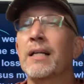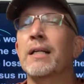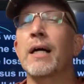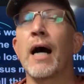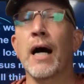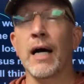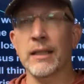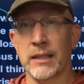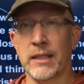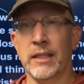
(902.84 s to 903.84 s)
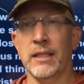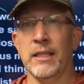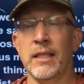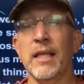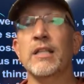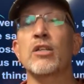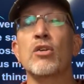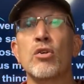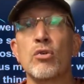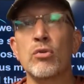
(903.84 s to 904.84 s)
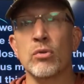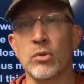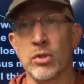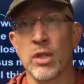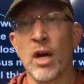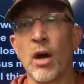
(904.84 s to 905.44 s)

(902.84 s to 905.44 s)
colony. That's huge.